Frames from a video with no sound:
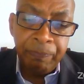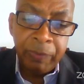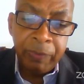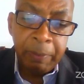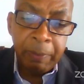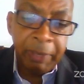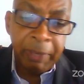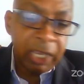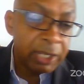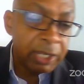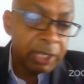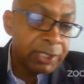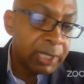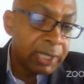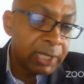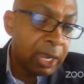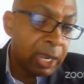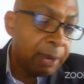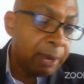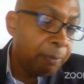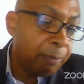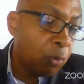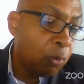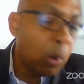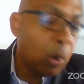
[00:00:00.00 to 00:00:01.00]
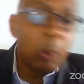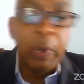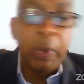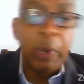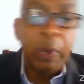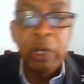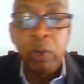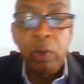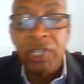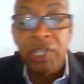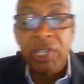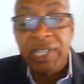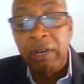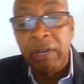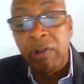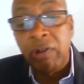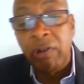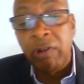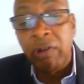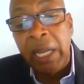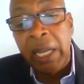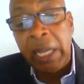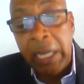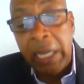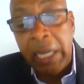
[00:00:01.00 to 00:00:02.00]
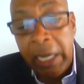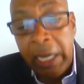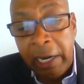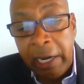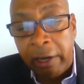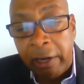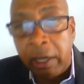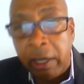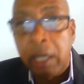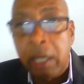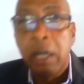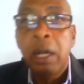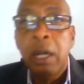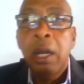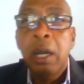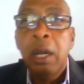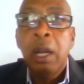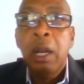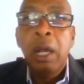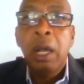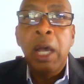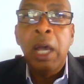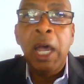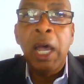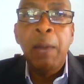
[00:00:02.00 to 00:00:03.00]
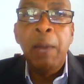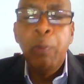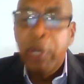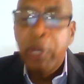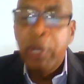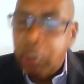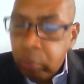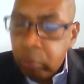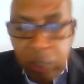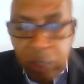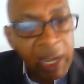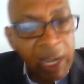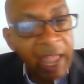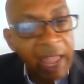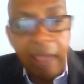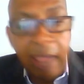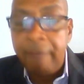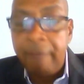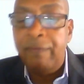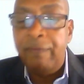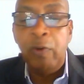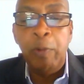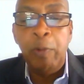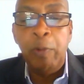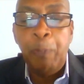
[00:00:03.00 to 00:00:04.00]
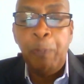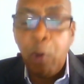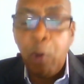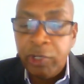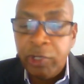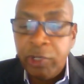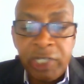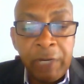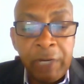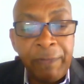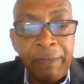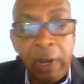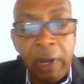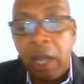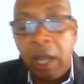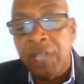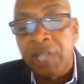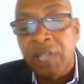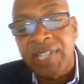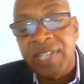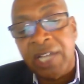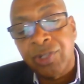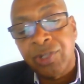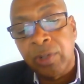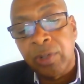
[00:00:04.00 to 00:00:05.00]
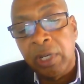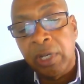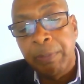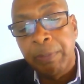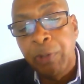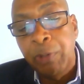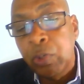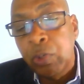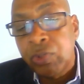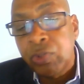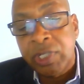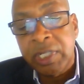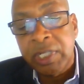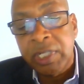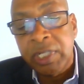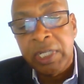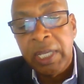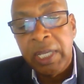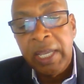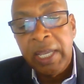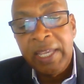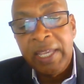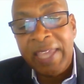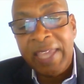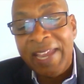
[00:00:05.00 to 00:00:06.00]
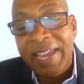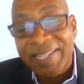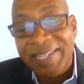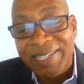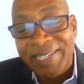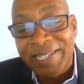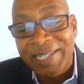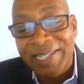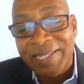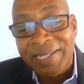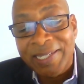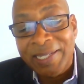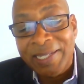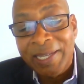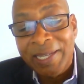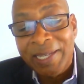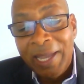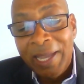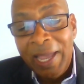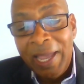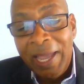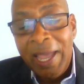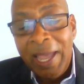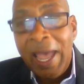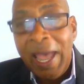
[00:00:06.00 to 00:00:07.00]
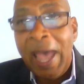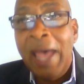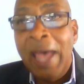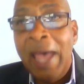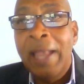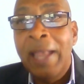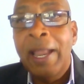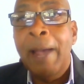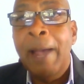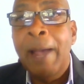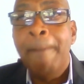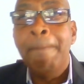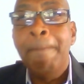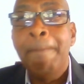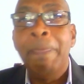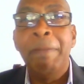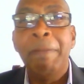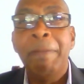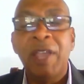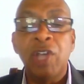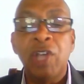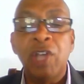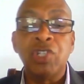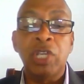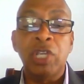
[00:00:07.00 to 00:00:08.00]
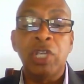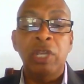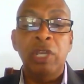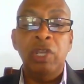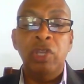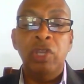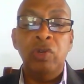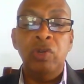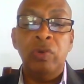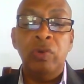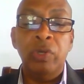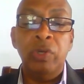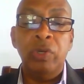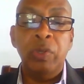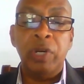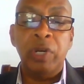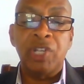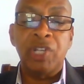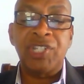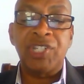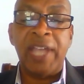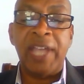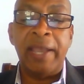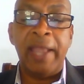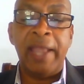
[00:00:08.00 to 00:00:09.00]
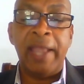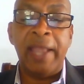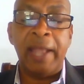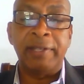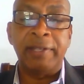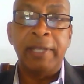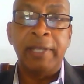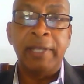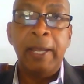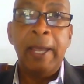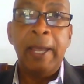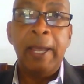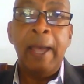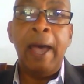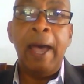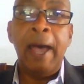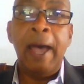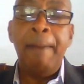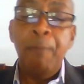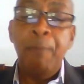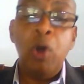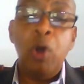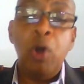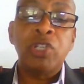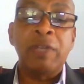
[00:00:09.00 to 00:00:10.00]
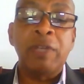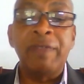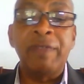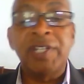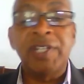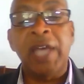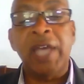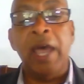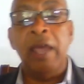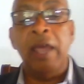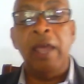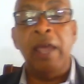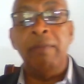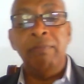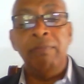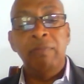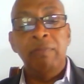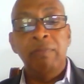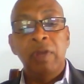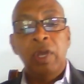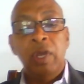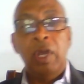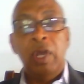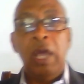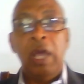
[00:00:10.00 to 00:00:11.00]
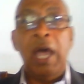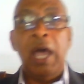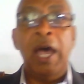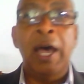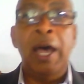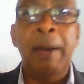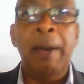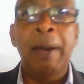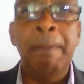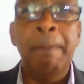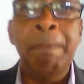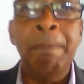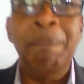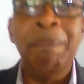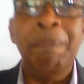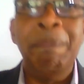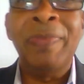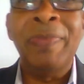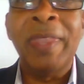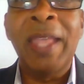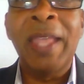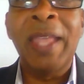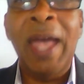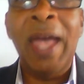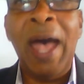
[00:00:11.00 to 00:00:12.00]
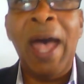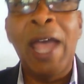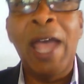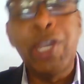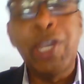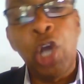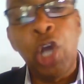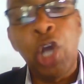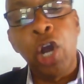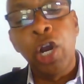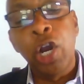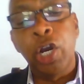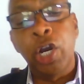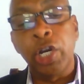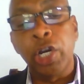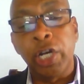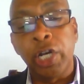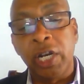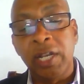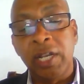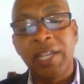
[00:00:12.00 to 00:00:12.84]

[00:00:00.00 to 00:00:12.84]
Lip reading: because what we notice in Grenada here, we do not have the reporting of a lot of sexual abuse cases. And because you understand that most of the time, a young girl